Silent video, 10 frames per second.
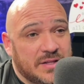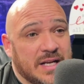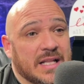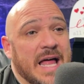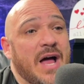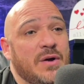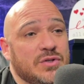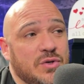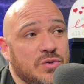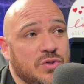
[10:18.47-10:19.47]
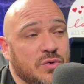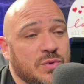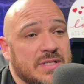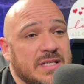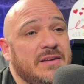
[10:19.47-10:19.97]
That allows you to
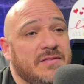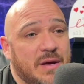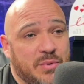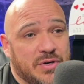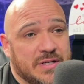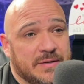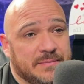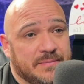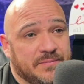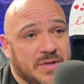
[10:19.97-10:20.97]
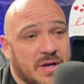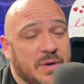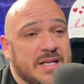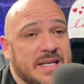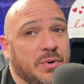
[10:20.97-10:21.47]
receive that person. And
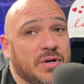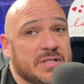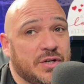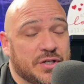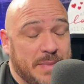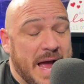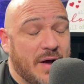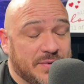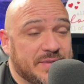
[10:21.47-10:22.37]
when I say person, your spouse.